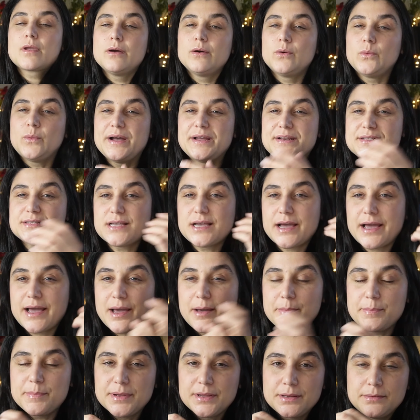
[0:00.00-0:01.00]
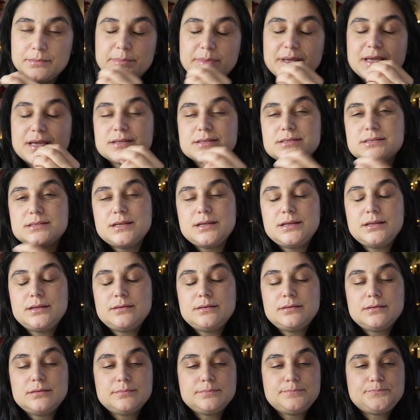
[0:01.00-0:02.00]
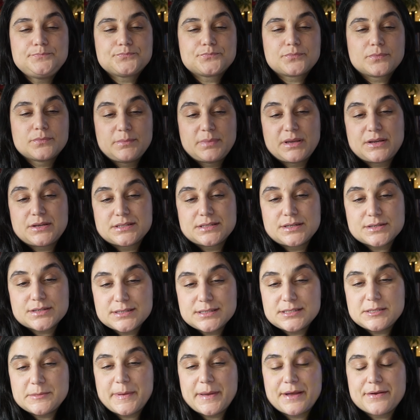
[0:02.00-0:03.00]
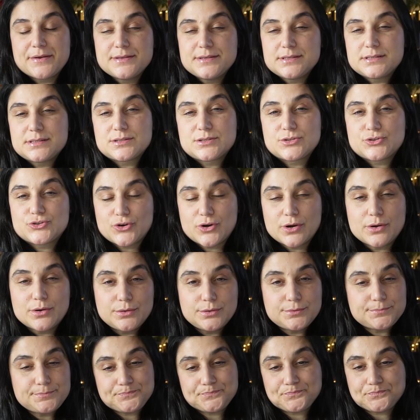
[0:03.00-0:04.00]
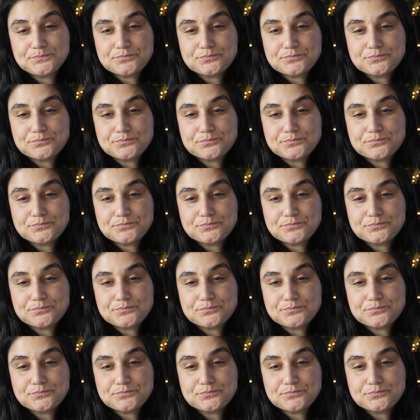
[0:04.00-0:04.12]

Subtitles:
Why does that happen? Because narcissistic parents struggle.